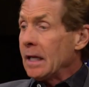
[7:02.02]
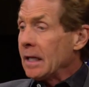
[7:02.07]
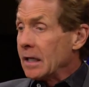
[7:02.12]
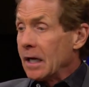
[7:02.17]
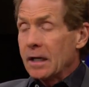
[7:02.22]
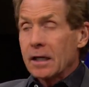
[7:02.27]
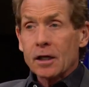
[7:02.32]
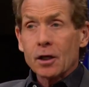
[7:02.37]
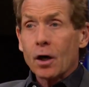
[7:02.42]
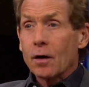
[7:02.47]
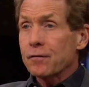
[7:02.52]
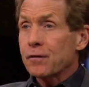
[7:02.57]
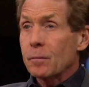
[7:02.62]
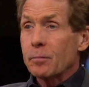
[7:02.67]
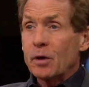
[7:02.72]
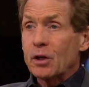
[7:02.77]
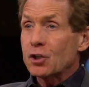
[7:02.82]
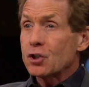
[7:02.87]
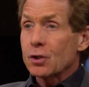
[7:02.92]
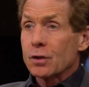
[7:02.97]
He doesn't get off the
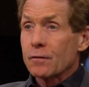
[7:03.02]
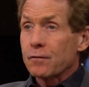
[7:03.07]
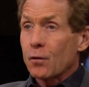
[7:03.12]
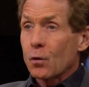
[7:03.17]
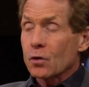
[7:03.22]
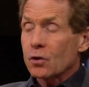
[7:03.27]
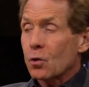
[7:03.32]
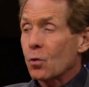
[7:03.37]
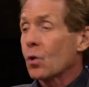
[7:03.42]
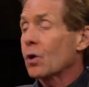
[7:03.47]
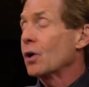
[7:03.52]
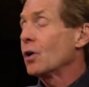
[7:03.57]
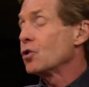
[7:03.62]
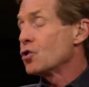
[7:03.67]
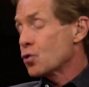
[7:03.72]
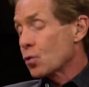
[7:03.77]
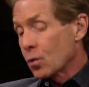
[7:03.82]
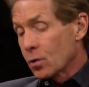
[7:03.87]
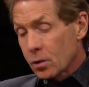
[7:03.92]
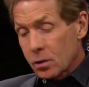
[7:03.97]
bench in the fourth quarter, and
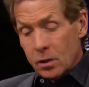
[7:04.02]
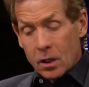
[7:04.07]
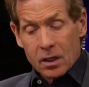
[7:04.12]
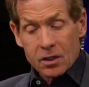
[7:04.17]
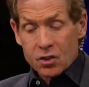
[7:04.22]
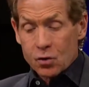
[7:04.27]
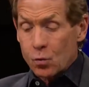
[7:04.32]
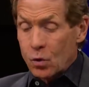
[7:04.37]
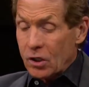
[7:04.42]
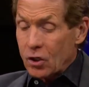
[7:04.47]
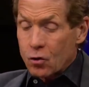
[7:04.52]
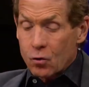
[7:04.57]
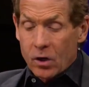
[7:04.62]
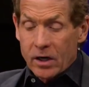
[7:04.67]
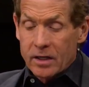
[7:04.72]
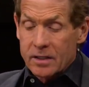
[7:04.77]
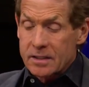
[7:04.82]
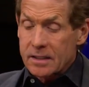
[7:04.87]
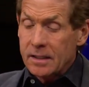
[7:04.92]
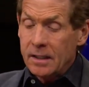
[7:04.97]
Jordan Clarkson went
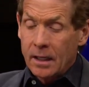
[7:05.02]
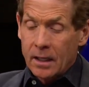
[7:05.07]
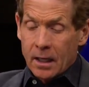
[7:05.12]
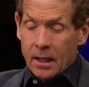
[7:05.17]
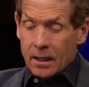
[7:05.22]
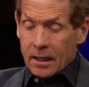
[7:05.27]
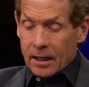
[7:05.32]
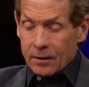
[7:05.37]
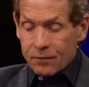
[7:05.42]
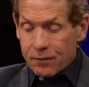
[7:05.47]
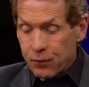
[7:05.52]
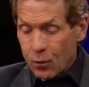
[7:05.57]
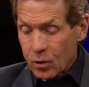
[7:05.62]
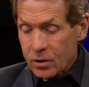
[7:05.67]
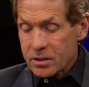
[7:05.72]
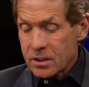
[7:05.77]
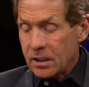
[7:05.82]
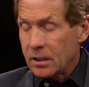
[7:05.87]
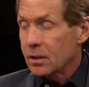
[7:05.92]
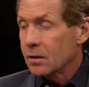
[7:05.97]
crazy, had
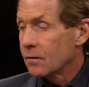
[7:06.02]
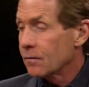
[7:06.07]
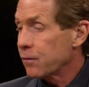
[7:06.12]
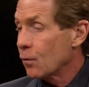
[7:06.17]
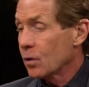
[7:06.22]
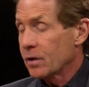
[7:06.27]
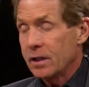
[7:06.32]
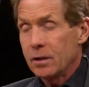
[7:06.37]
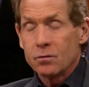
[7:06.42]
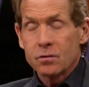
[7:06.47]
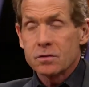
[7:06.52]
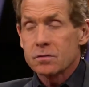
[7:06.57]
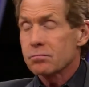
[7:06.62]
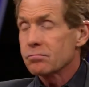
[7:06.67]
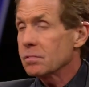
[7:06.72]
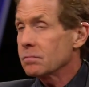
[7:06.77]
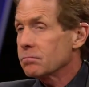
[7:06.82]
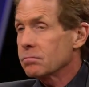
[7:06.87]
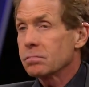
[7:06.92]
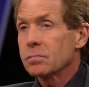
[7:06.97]
14 in the fourth.
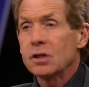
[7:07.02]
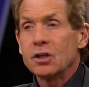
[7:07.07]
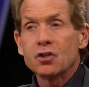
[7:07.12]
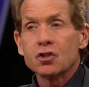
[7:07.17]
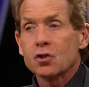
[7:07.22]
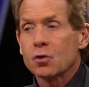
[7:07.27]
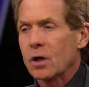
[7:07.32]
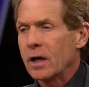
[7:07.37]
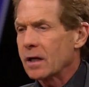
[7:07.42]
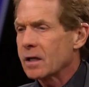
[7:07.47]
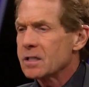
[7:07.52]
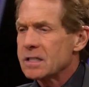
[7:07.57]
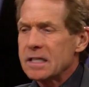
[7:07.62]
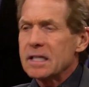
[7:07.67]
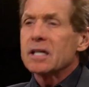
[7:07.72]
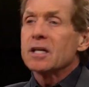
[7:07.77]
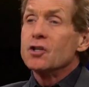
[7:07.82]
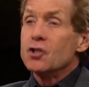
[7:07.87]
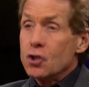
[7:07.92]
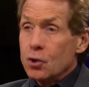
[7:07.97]
He's great, because he
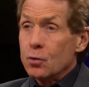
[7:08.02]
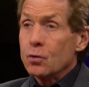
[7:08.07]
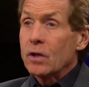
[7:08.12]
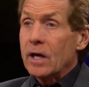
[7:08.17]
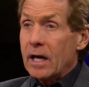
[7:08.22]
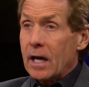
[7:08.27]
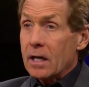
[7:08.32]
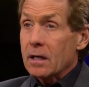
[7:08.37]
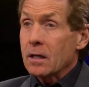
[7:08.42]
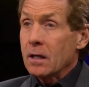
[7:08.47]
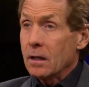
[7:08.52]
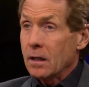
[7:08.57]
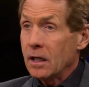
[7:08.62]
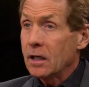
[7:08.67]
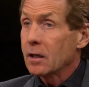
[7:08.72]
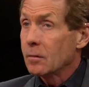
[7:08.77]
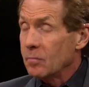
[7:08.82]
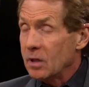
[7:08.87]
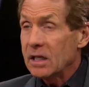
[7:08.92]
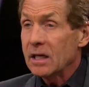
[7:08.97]
can do that. Yeah. He
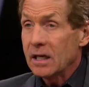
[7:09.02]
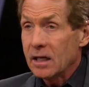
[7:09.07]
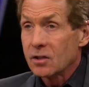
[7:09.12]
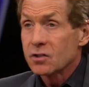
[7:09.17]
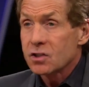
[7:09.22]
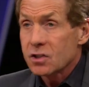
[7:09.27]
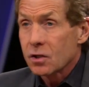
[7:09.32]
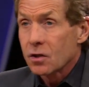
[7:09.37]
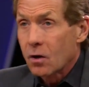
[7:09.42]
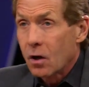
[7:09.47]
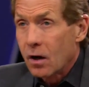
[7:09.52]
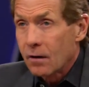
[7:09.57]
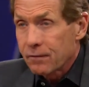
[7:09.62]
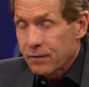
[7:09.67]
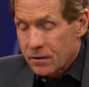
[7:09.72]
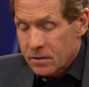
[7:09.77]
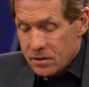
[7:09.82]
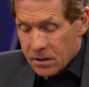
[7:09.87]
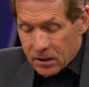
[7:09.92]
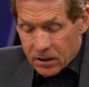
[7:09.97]
can be instant
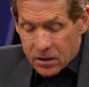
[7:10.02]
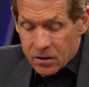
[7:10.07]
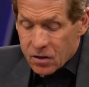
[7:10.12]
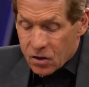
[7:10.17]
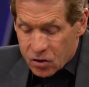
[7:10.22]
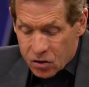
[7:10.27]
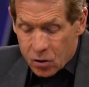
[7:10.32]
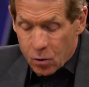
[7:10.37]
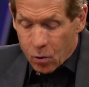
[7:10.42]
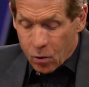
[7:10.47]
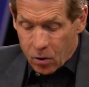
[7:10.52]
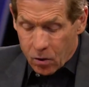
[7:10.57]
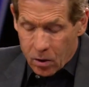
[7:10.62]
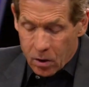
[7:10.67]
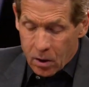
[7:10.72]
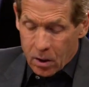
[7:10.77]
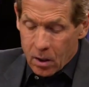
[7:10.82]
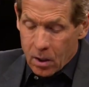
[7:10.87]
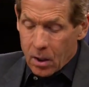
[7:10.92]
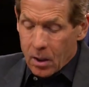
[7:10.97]
offense.
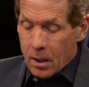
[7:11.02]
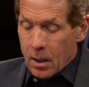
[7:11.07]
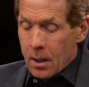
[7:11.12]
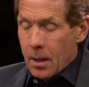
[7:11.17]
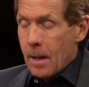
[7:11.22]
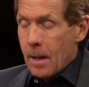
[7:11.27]
He's more